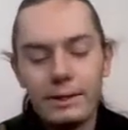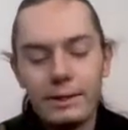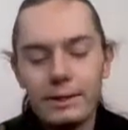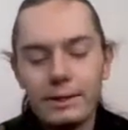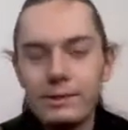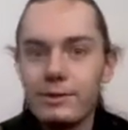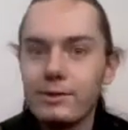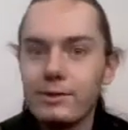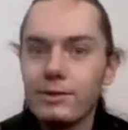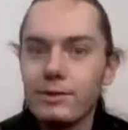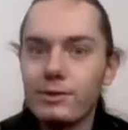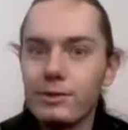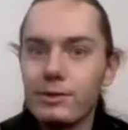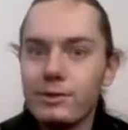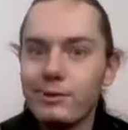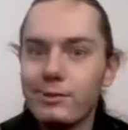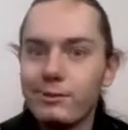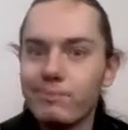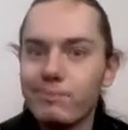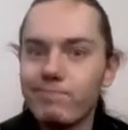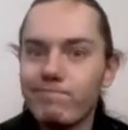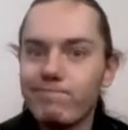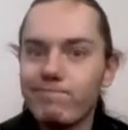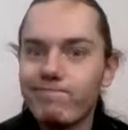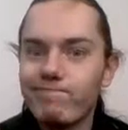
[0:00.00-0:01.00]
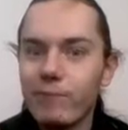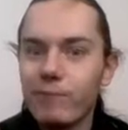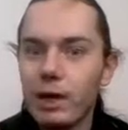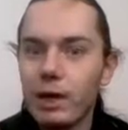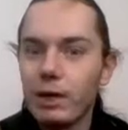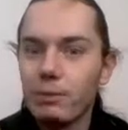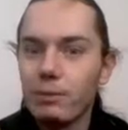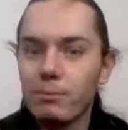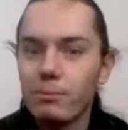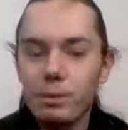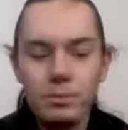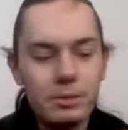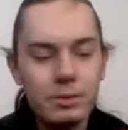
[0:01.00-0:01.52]
Distances,
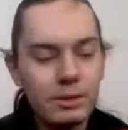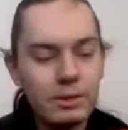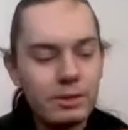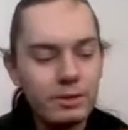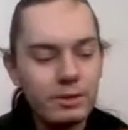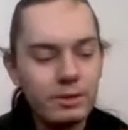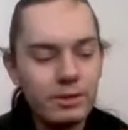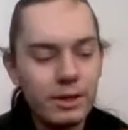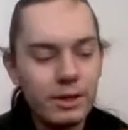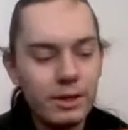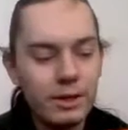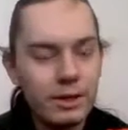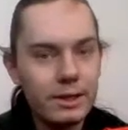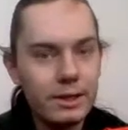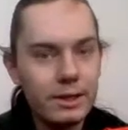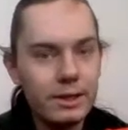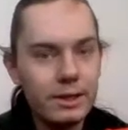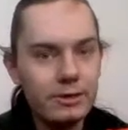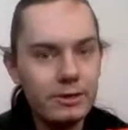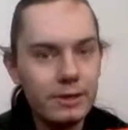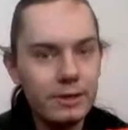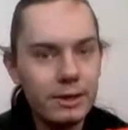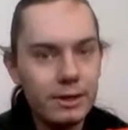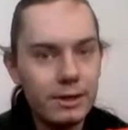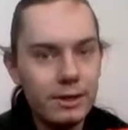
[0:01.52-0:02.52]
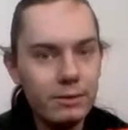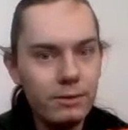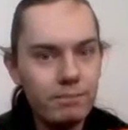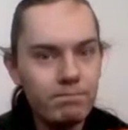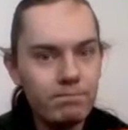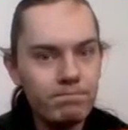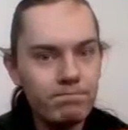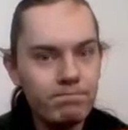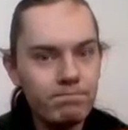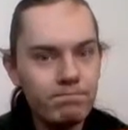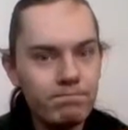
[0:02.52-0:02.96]
I'm probably going to say at least Elite,